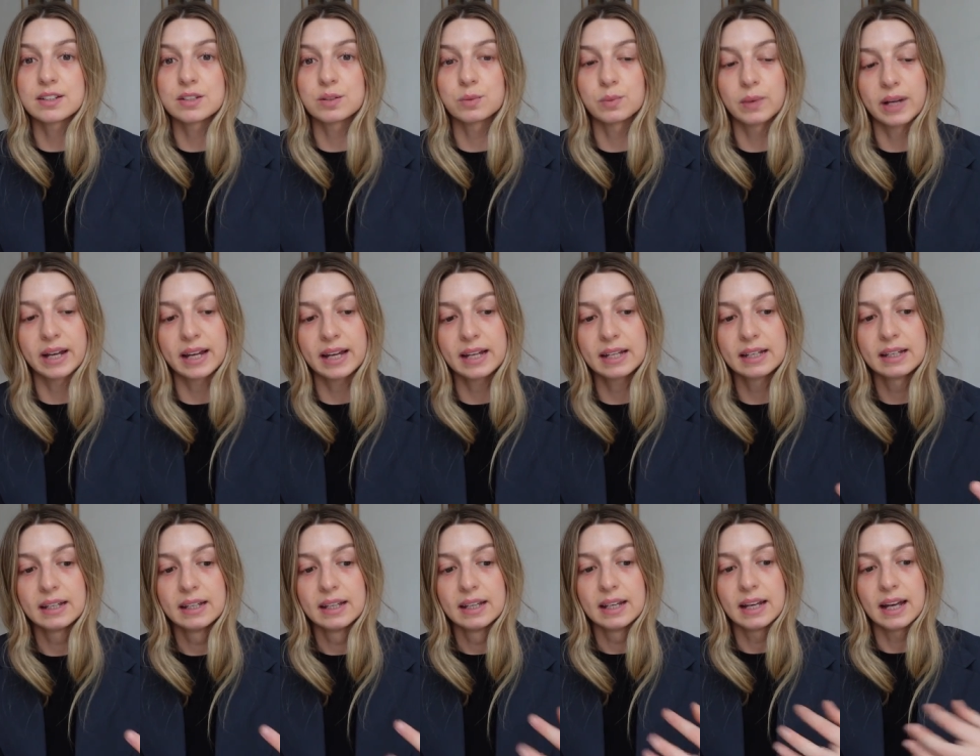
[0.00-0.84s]
to wear
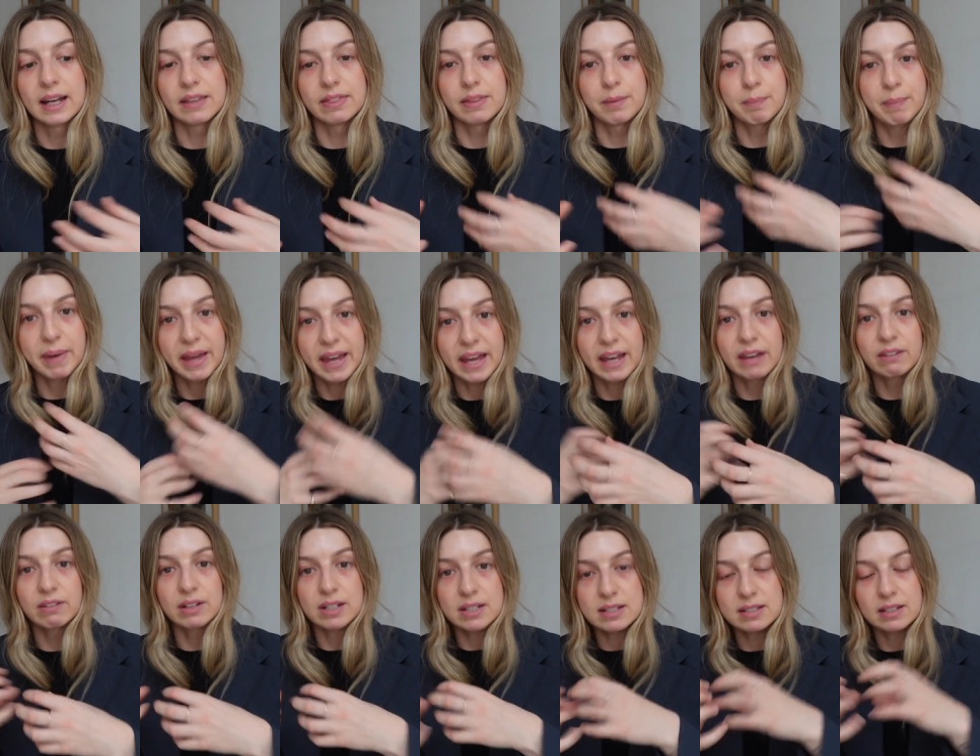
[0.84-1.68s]
and the
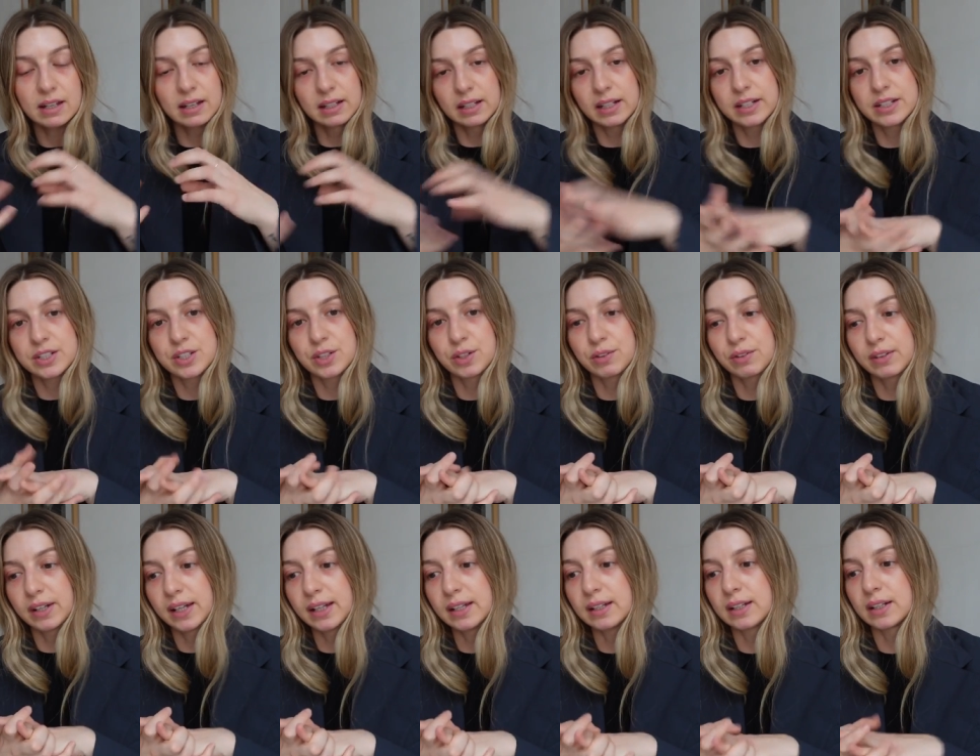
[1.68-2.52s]
pairings that I like to
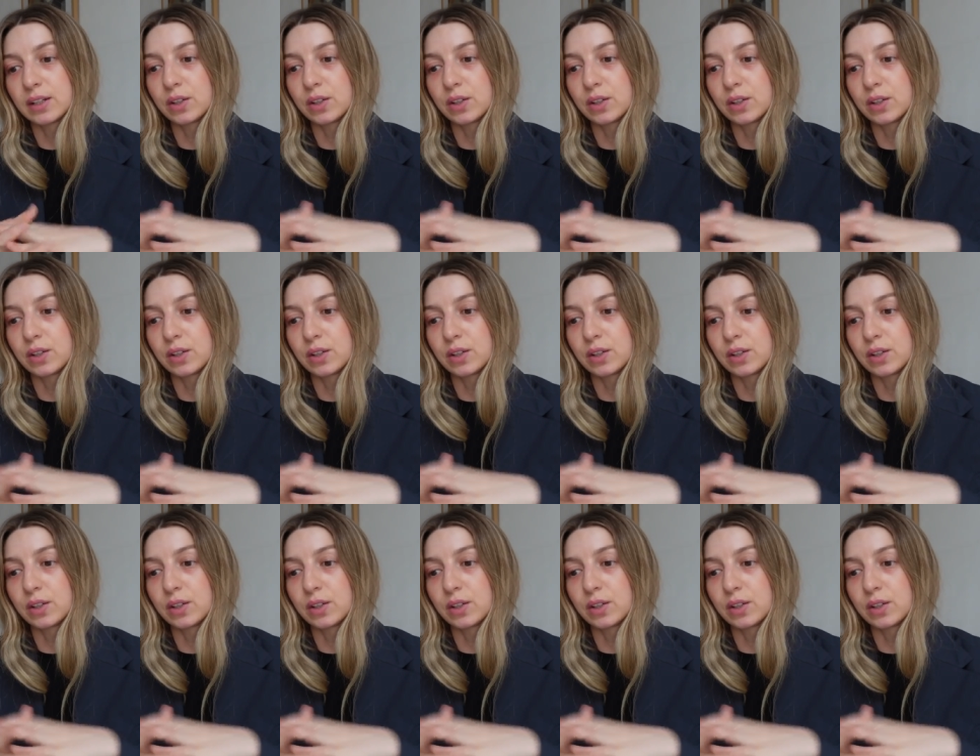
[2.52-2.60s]
create.